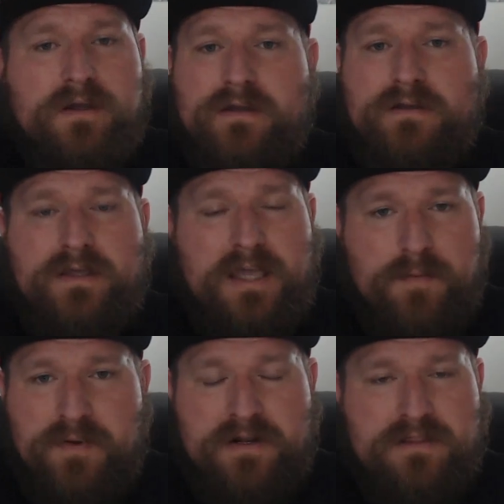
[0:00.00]

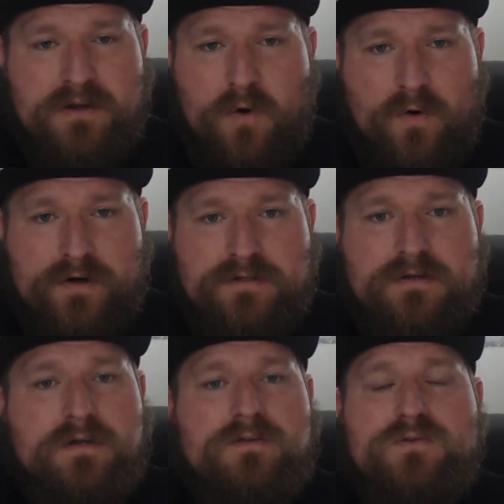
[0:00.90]
keep it in the court.
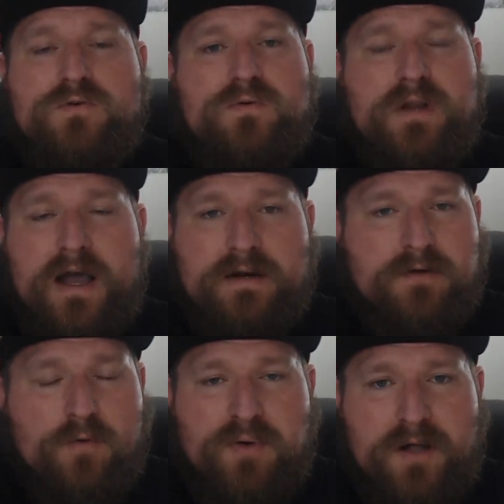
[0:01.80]
Do not
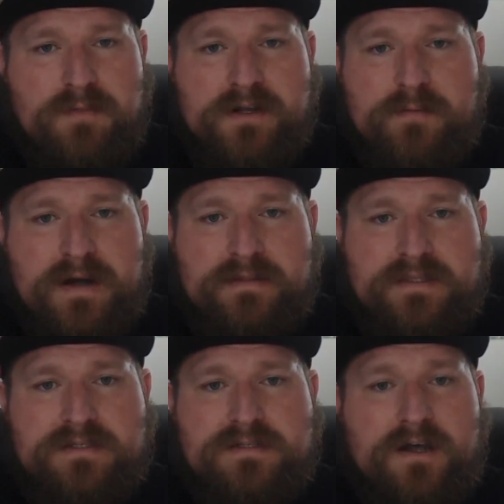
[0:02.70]
go public about
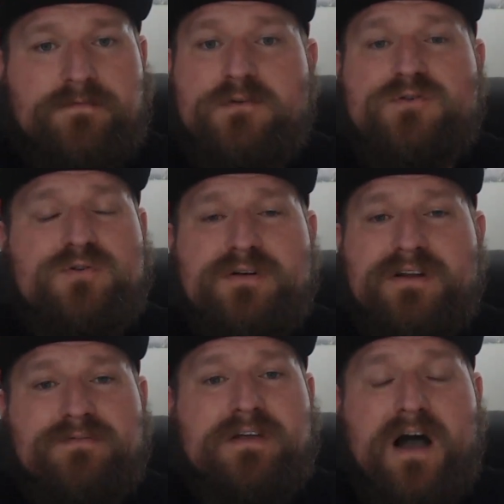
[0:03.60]
this stuff. You shouldn't
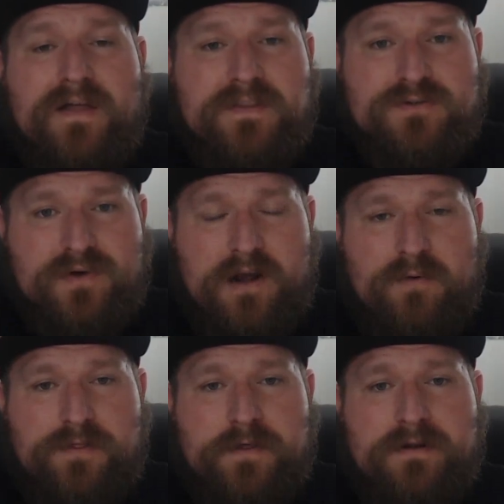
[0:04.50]
have gone this route
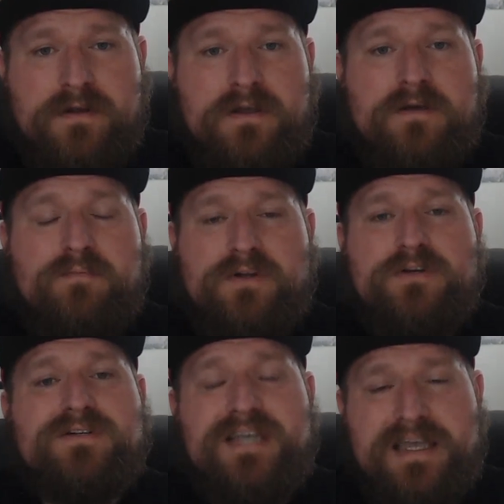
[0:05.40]
with it, but you're
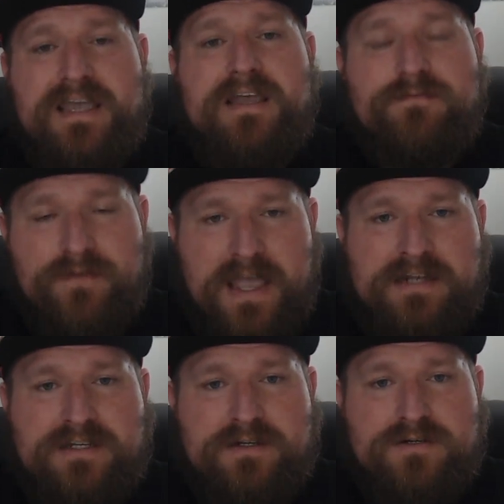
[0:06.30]
taking
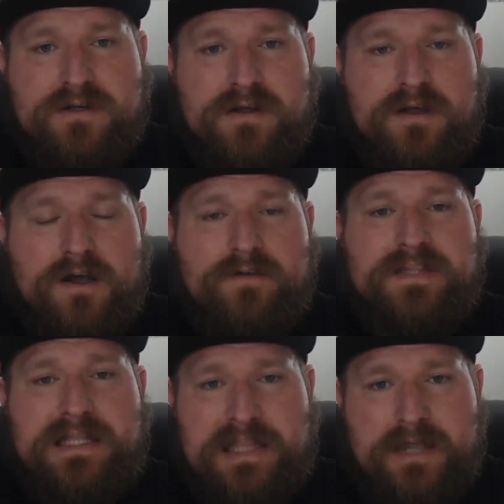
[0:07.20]
advantage of the
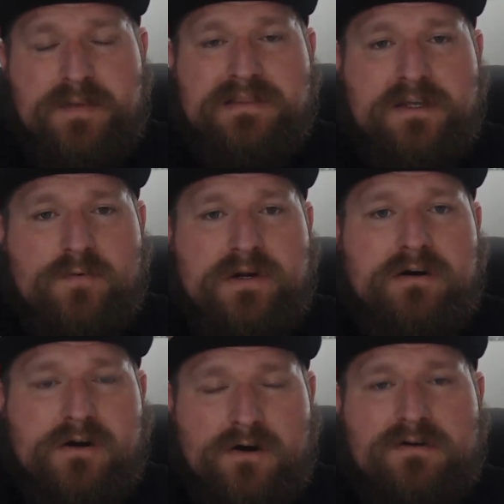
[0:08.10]
climate that we are
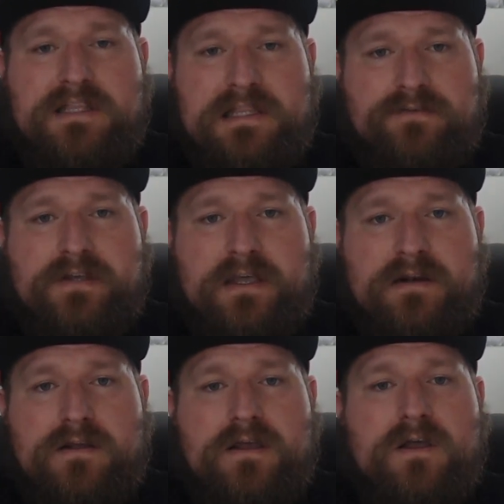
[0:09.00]
currently living in,
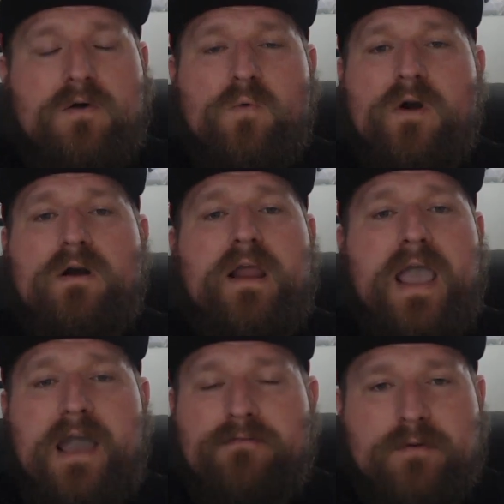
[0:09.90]
where
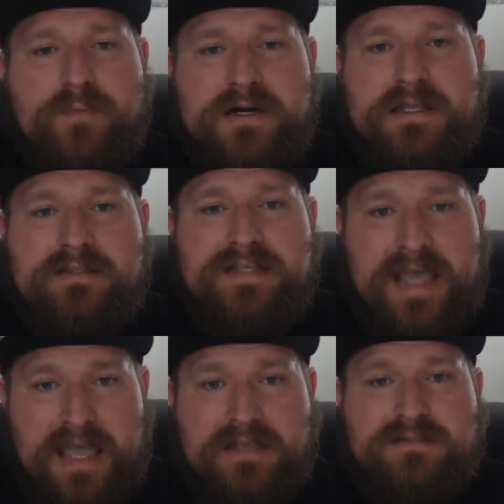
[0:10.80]
everybody
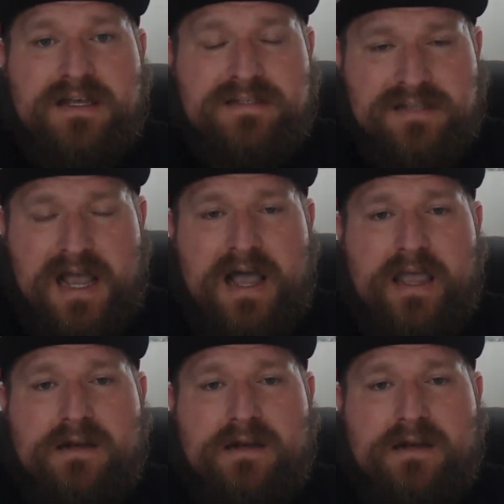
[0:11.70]
takes a side